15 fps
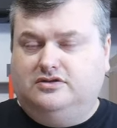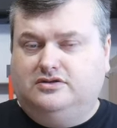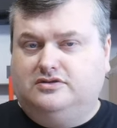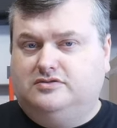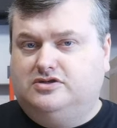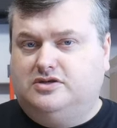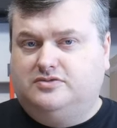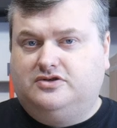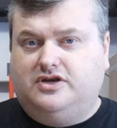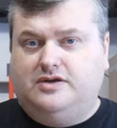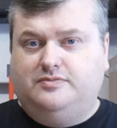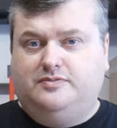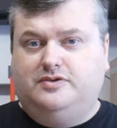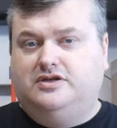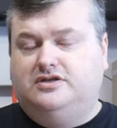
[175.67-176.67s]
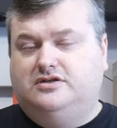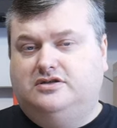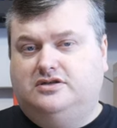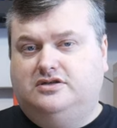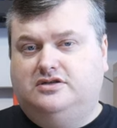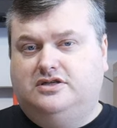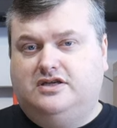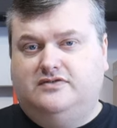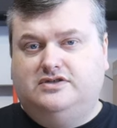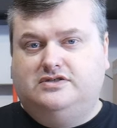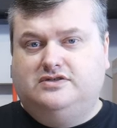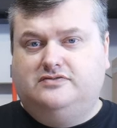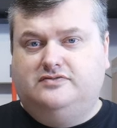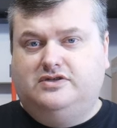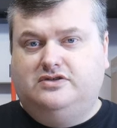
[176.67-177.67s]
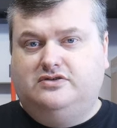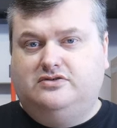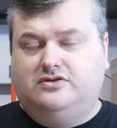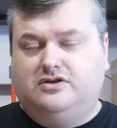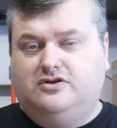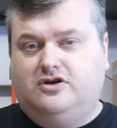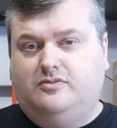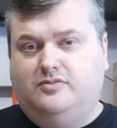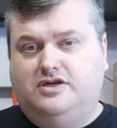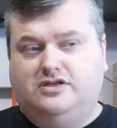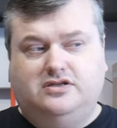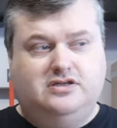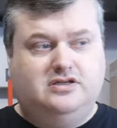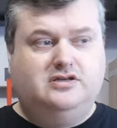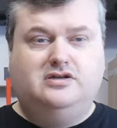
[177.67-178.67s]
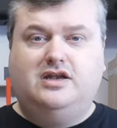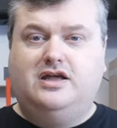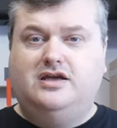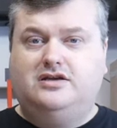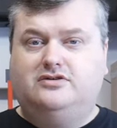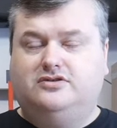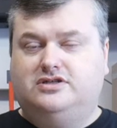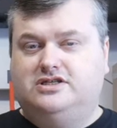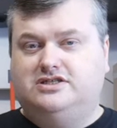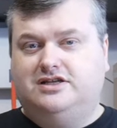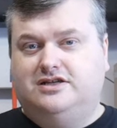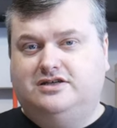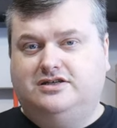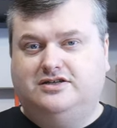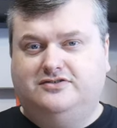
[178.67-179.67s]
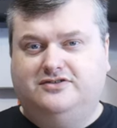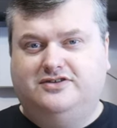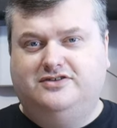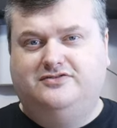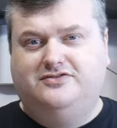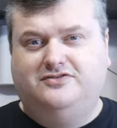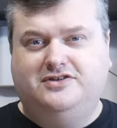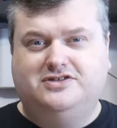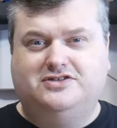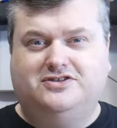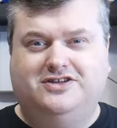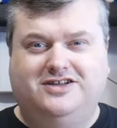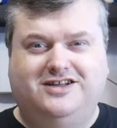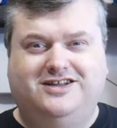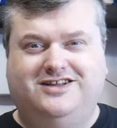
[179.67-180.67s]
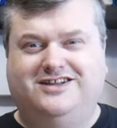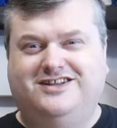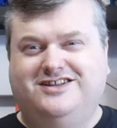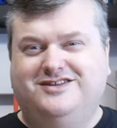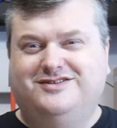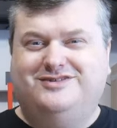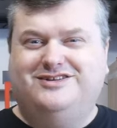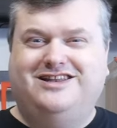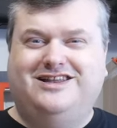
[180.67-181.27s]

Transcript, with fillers: subscribe and give this video a comment and a like or dislike if you feel so, but let me